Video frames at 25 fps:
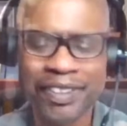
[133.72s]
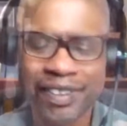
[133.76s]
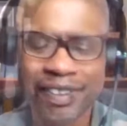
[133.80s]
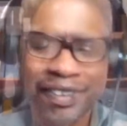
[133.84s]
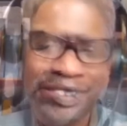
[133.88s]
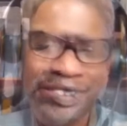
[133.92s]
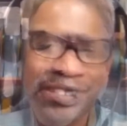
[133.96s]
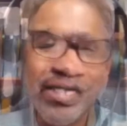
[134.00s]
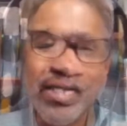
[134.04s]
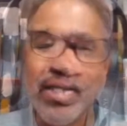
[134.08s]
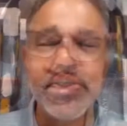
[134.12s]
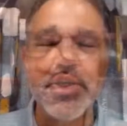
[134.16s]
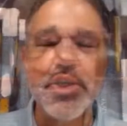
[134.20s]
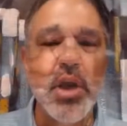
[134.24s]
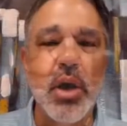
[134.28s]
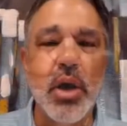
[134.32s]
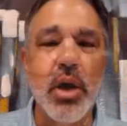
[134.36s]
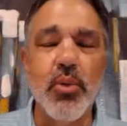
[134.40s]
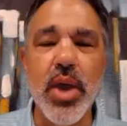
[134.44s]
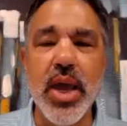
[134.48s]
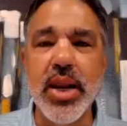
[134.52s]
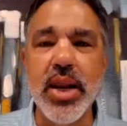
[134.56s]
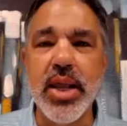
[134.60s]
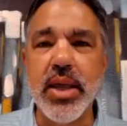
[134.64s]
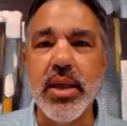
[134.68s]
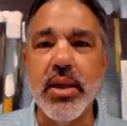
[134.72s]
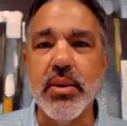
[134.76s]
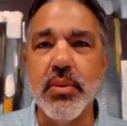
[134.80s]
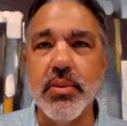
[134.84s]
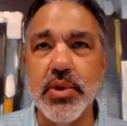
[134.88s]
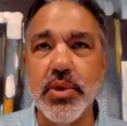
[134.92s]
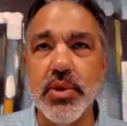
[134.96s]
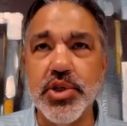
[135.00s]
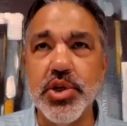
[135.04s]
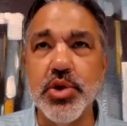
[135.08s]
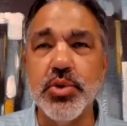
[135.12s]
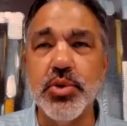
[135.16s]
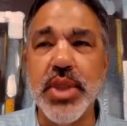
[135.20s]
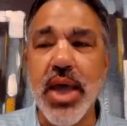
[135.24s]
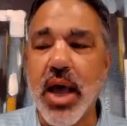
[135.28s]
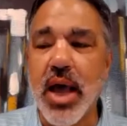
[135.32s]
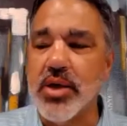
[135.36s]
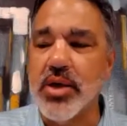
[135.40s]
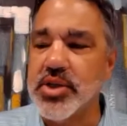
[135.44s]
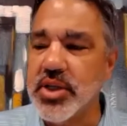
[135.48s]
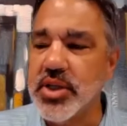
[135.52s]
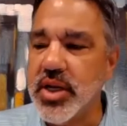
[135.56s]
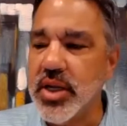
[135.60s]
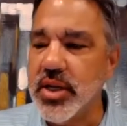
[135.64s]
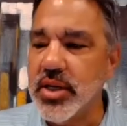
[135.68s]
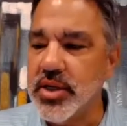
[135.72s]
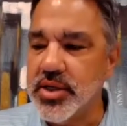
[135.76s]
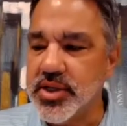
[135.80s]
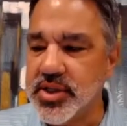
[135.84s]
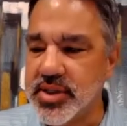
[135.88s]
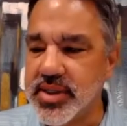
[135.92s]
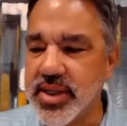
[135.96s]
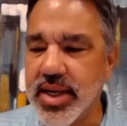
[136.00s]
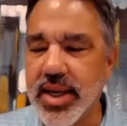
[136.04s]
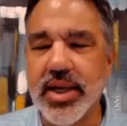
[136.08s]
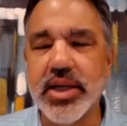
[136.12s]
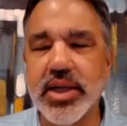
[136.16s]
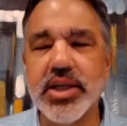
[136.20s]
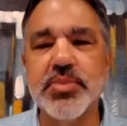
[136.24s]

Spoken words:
I mentioned already 2006,